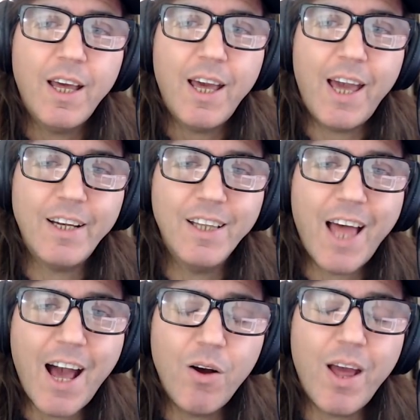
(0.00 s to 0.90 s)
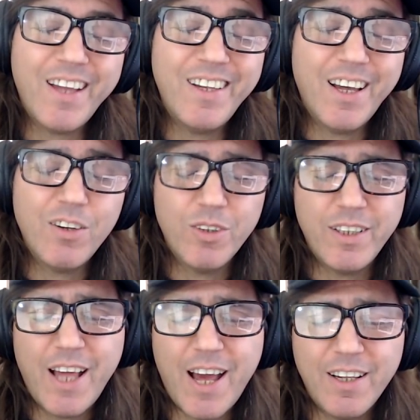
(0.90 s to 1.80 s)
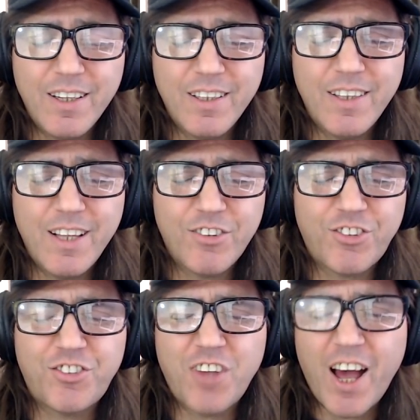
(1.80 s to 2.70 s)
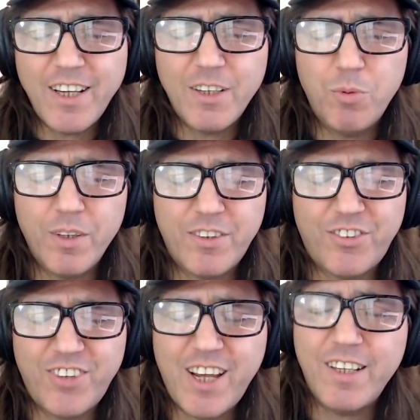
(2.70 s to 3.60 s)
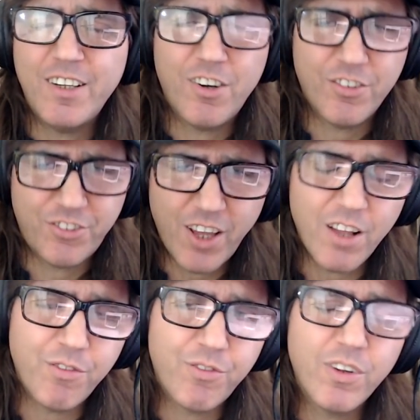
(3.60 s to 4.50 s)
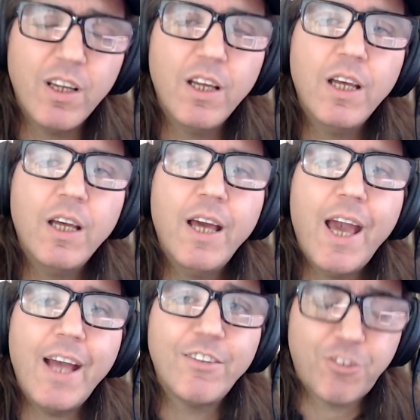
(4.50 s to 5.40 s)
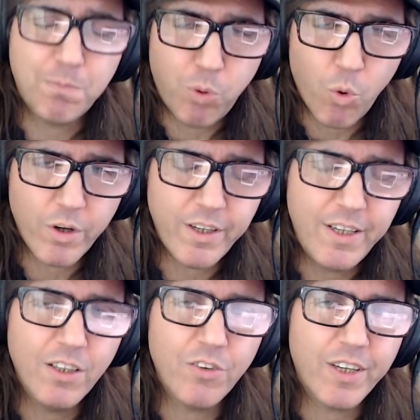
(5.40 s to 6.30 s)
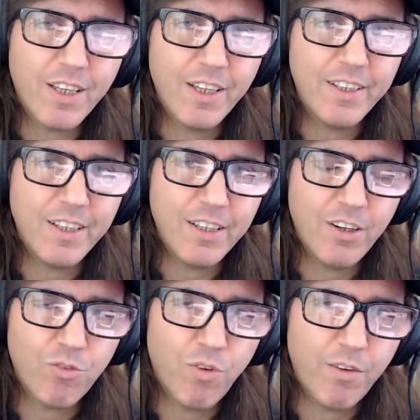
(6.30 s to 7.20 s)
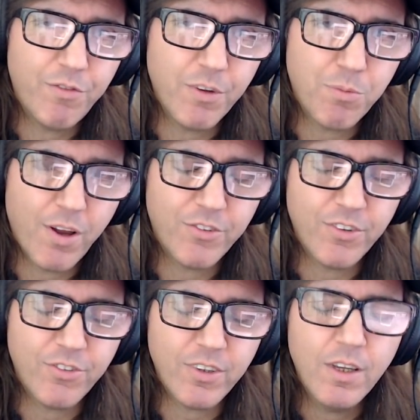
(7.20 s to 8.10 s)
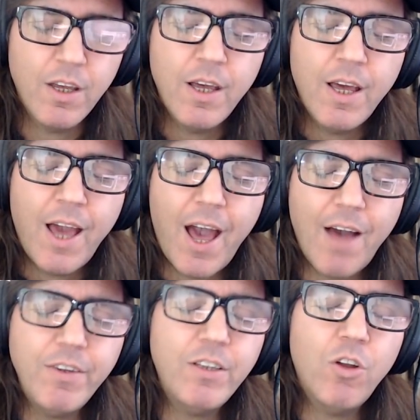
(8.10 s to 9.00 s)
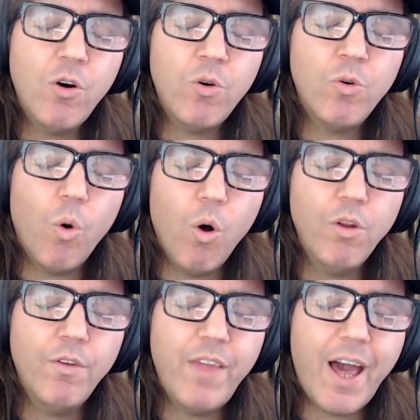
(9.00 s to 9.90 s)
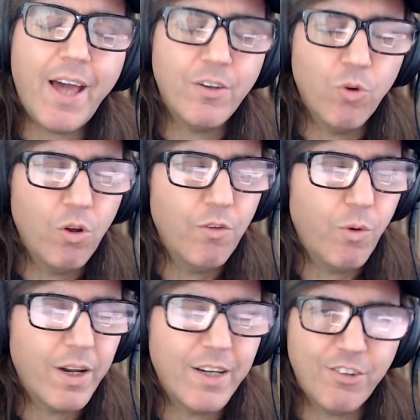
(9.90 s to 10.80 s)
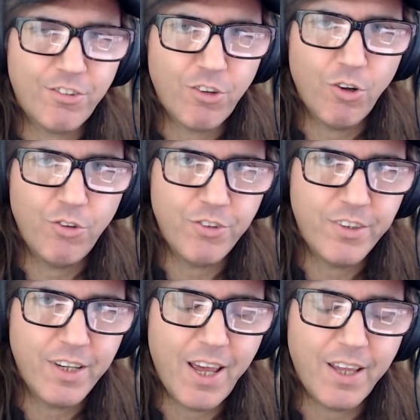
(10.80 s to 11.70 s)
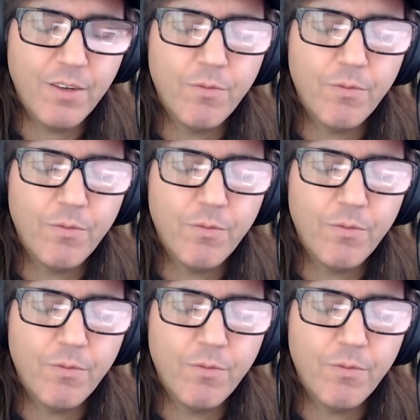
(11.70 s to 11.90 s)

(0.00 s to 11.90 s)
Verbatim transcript: and allow and not only that then sided with Satan herself and supported Hillary Clinton in her run for the presidency having known all of that and all of what I just told you today